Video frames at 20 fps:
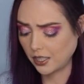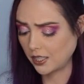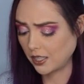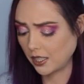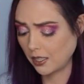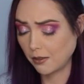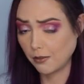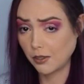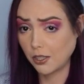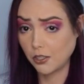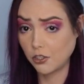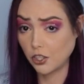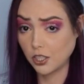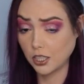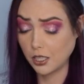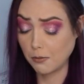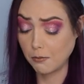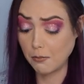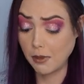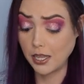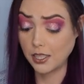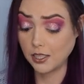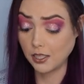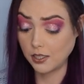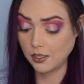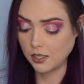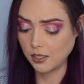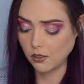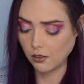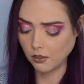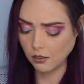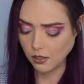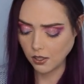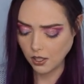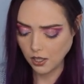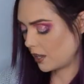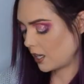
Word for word: it's just an amazing deal.